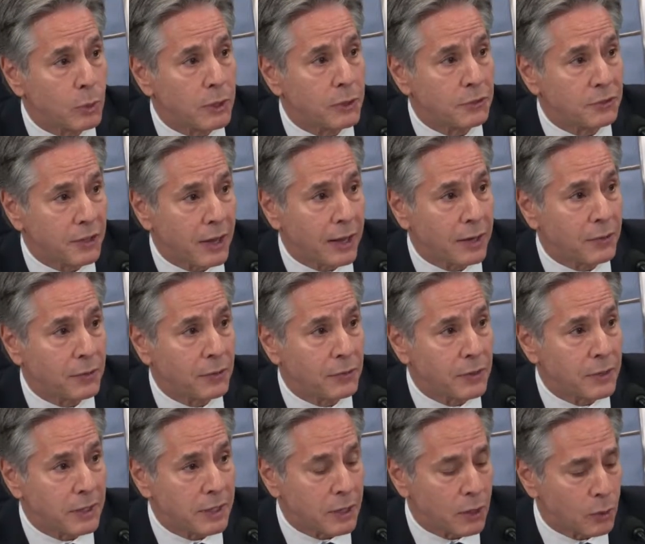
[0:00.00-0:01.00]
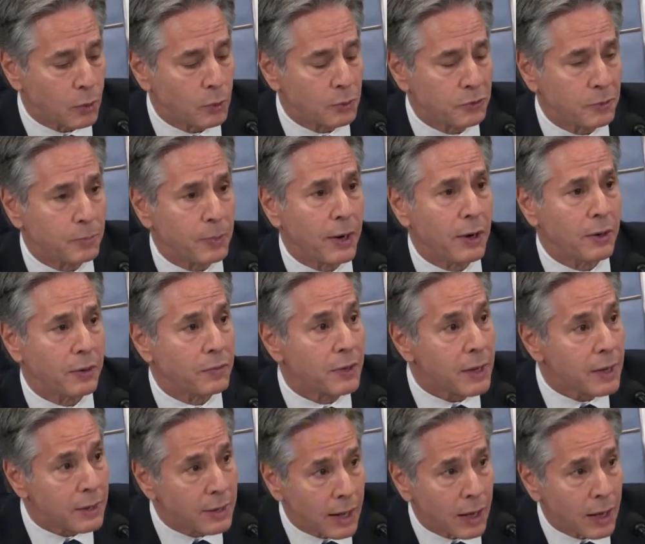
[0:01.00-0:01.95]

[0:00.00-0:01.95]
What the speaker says: we decided that the NEO was imperative.